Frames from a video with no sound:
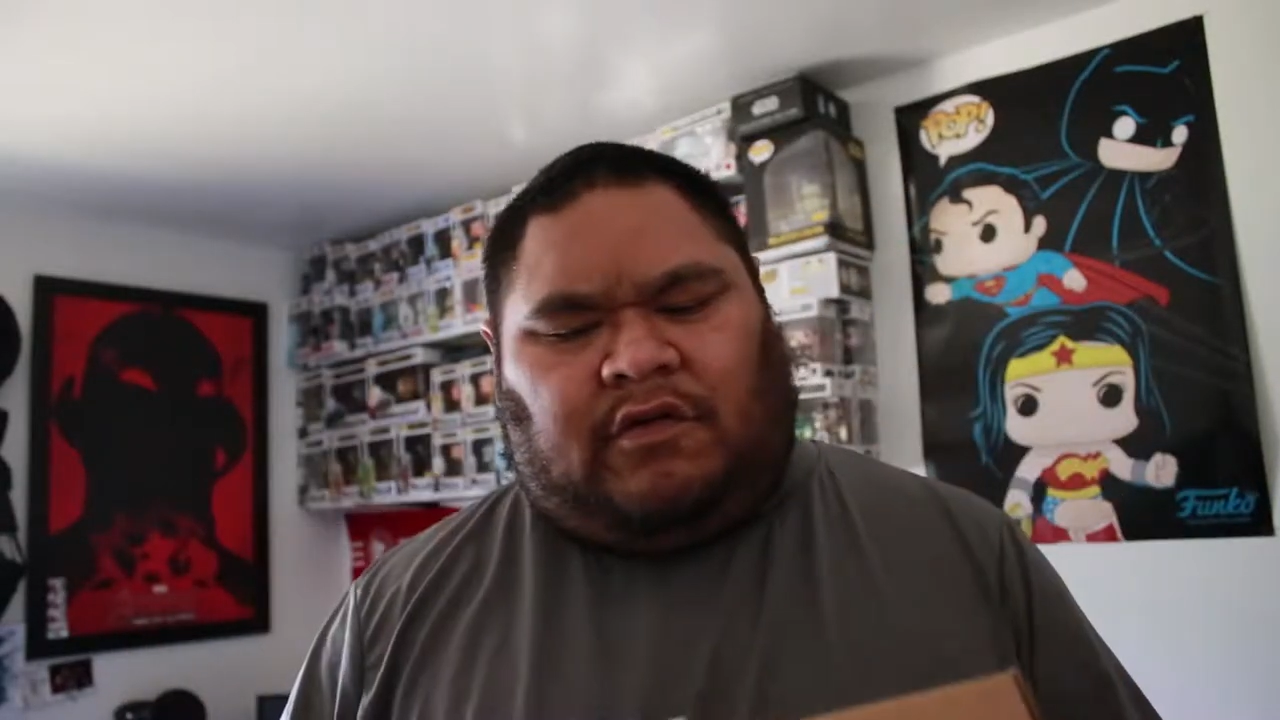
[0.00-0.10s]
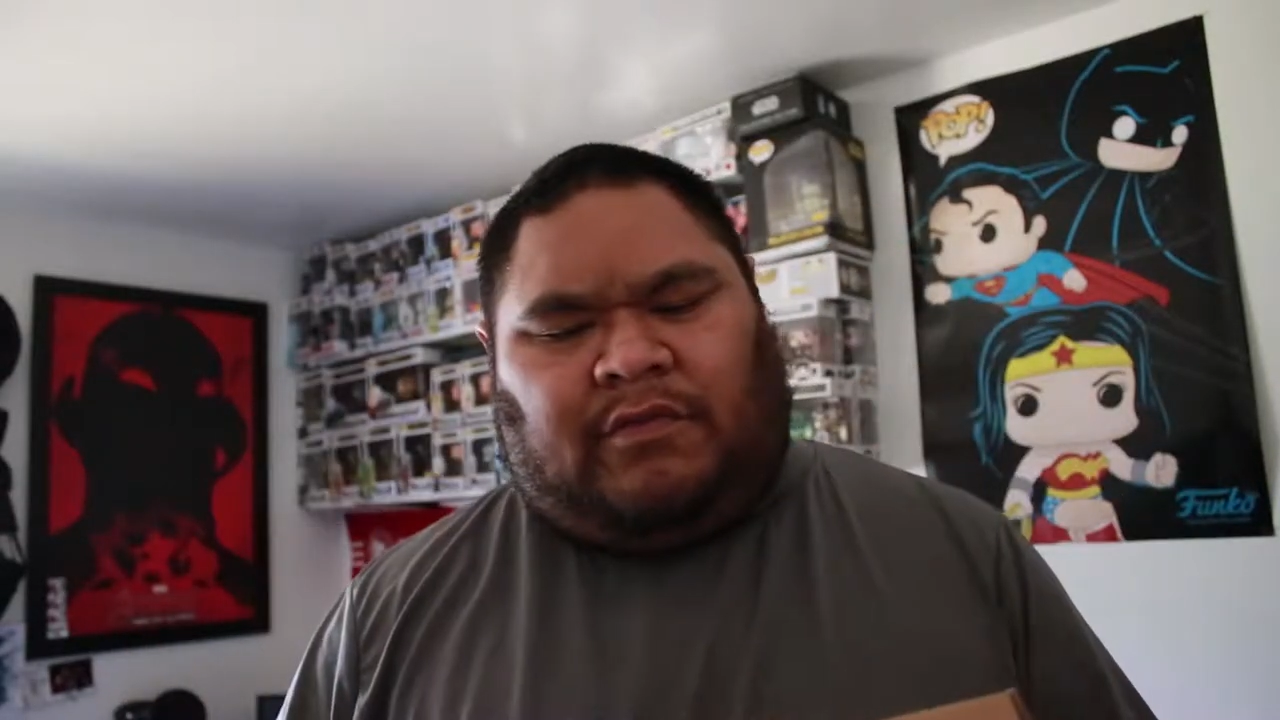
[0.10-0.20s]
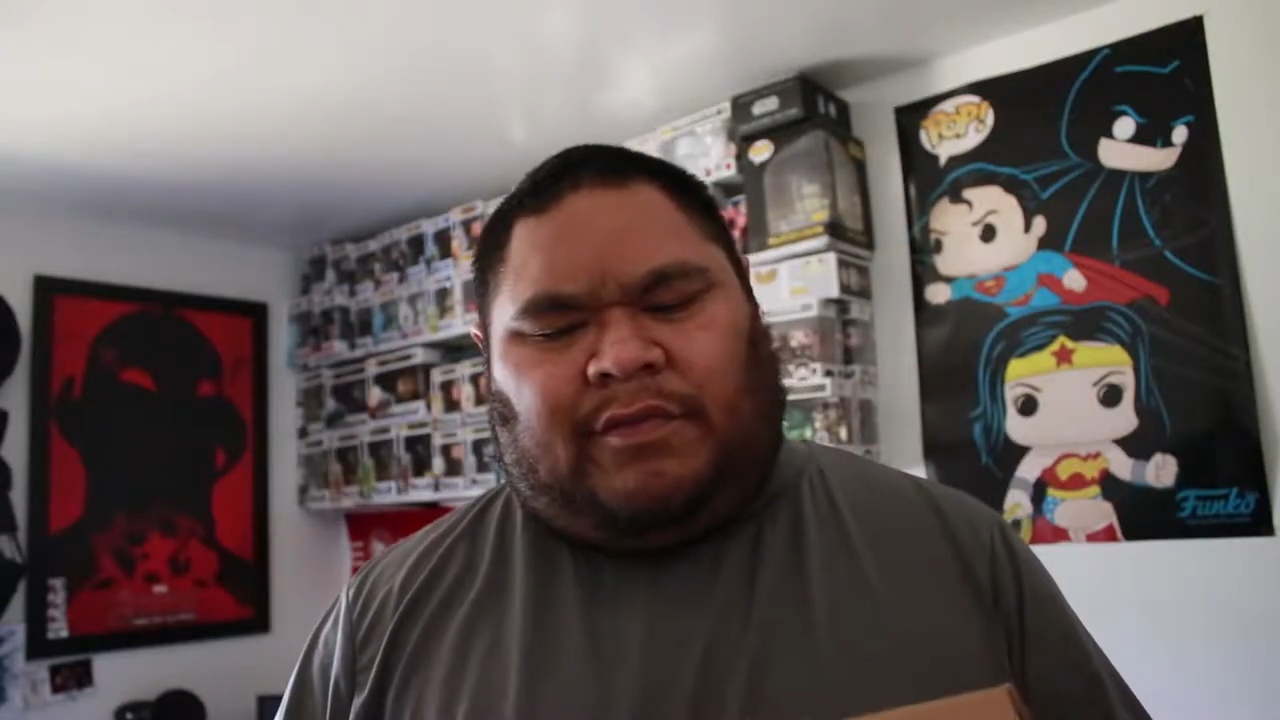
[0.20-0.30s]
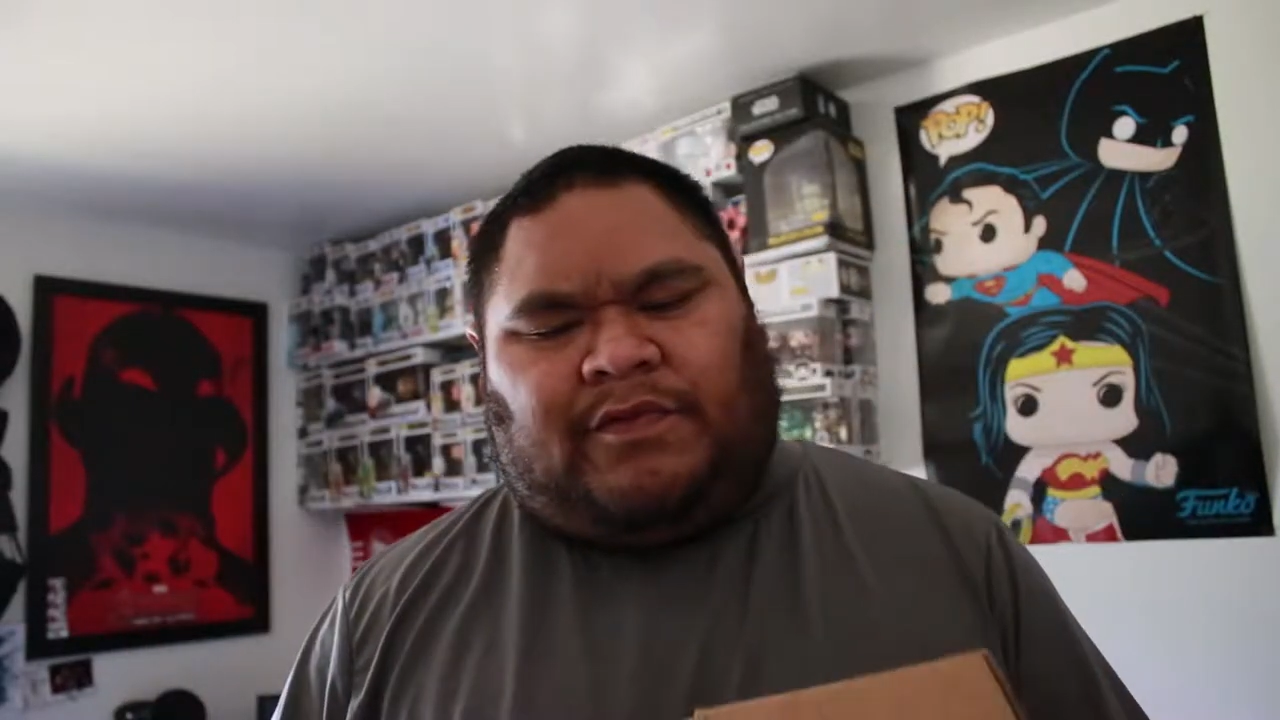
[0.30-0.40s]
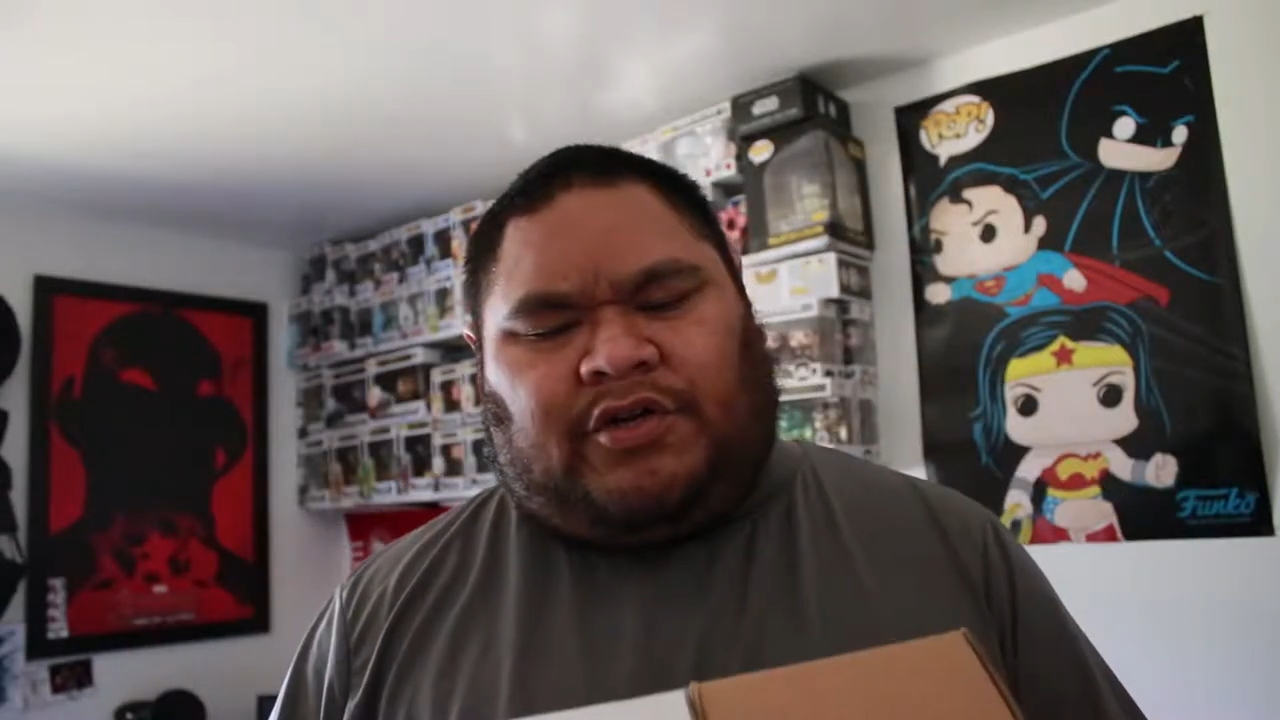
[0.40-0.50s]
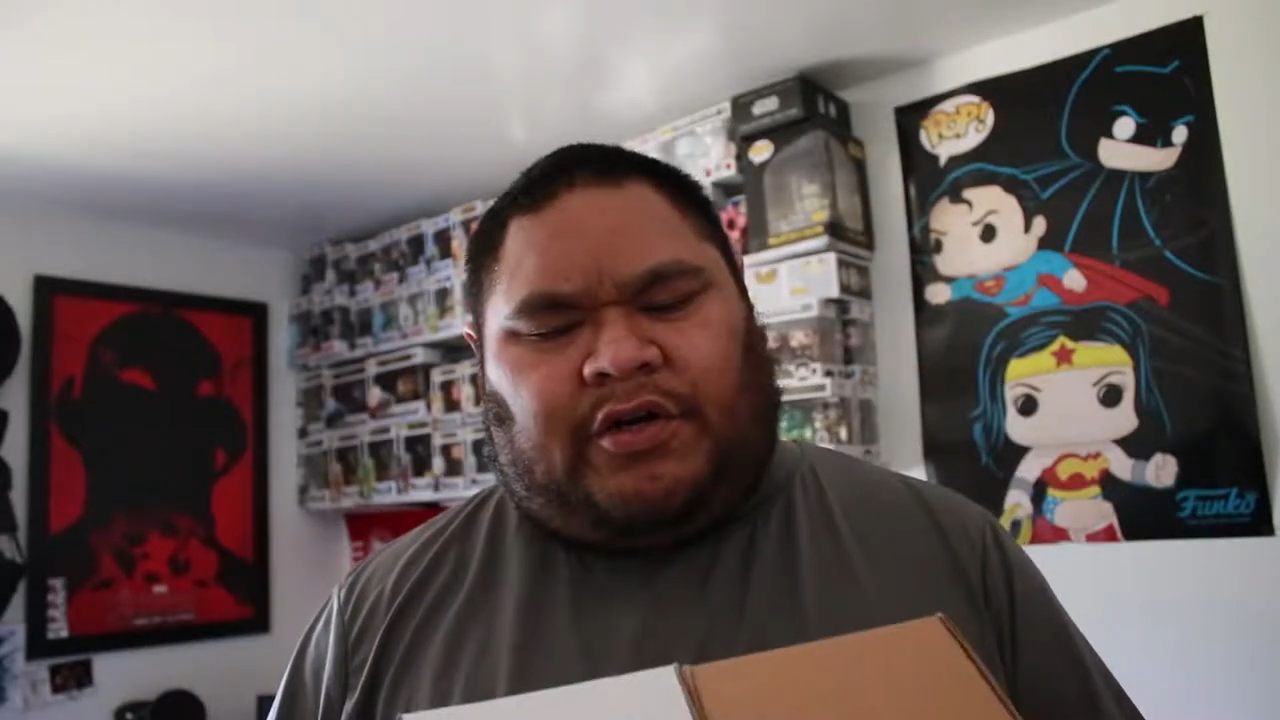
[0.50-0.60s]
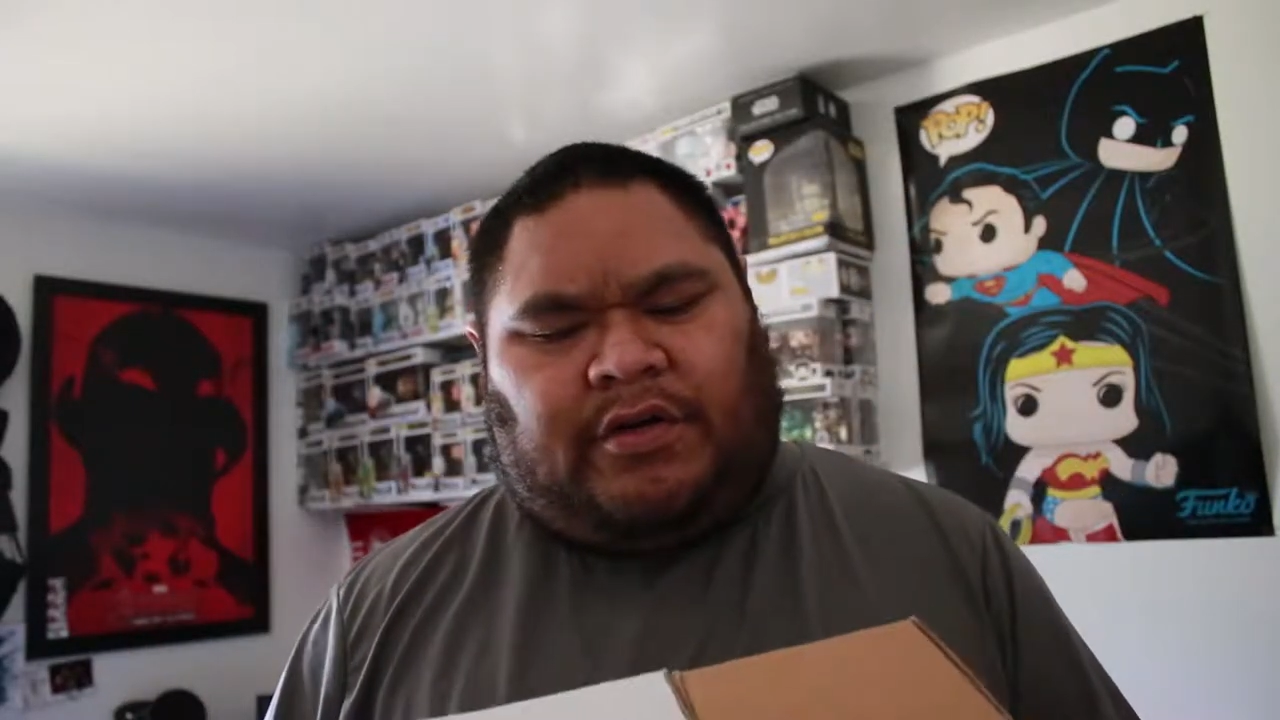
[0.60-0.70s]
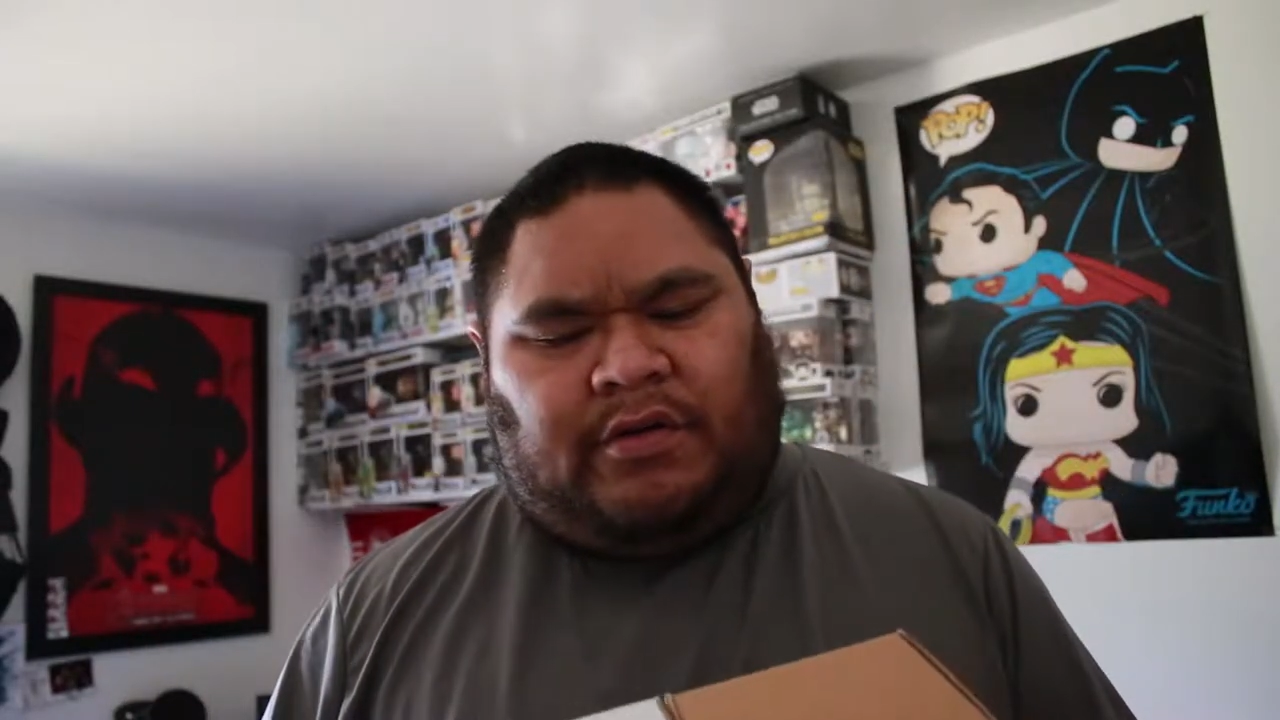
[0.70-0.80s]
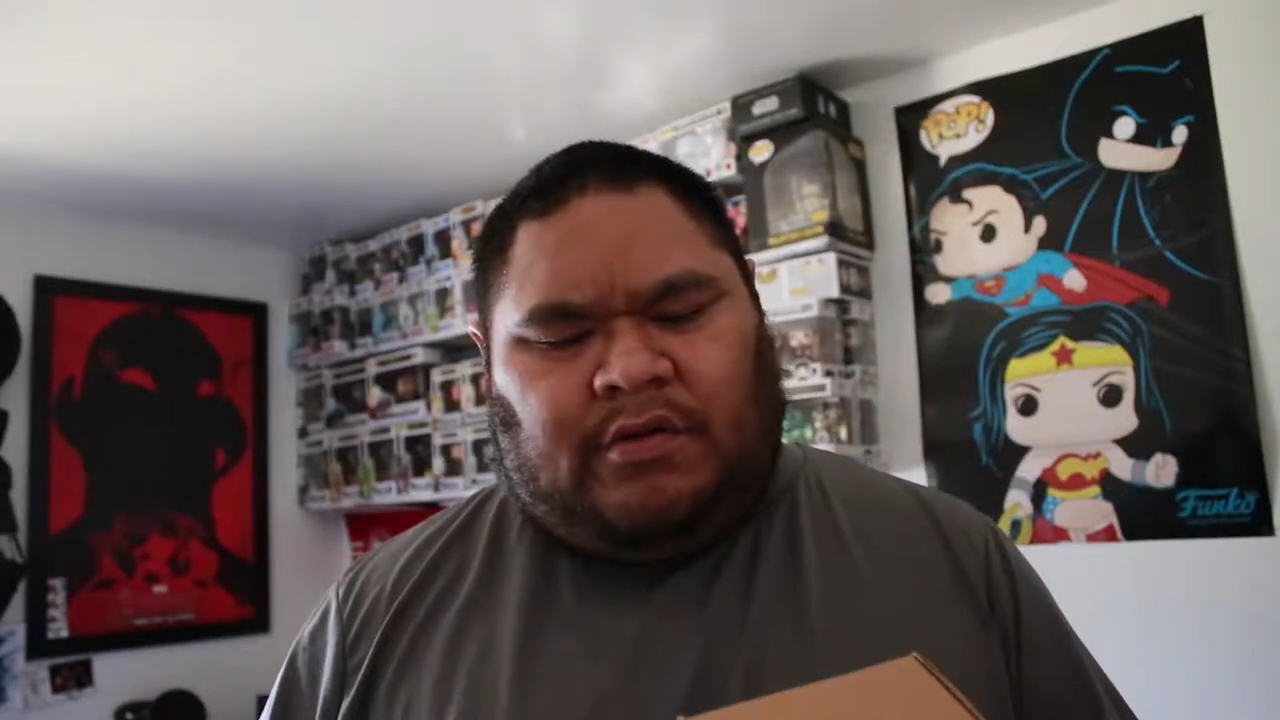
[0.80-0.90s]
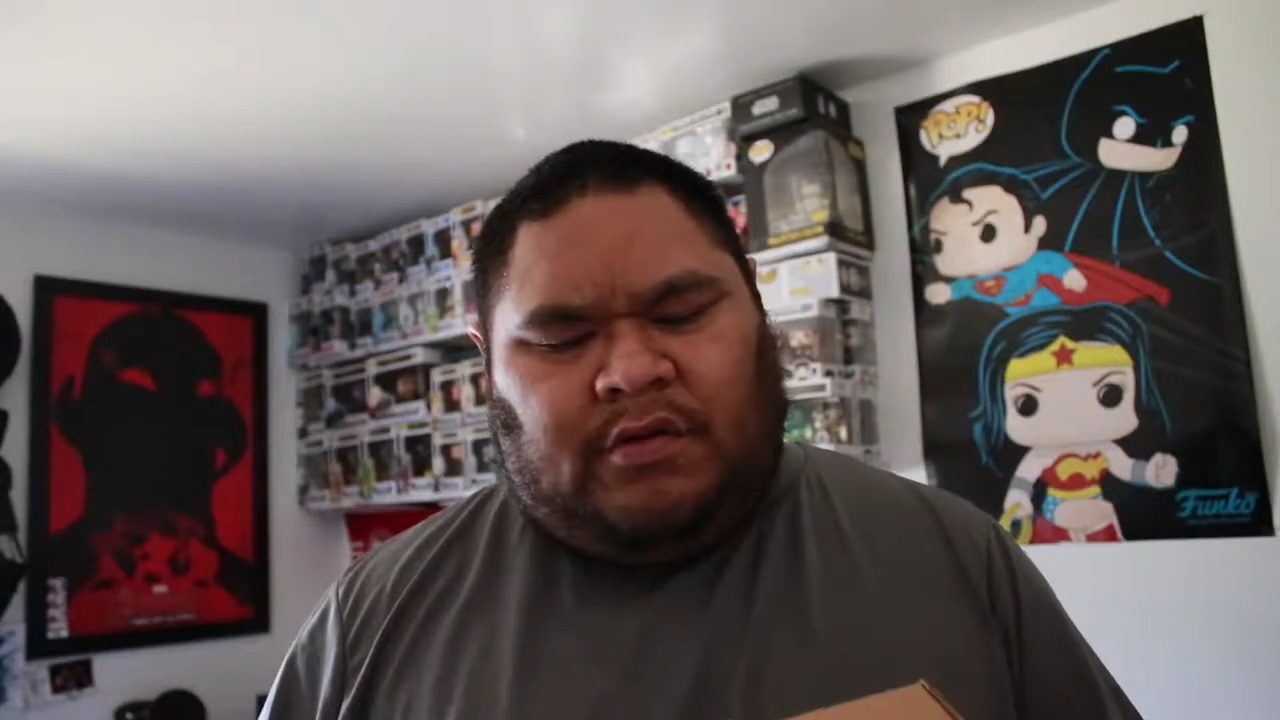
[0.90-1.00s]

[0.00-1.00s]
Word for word: I'm trying to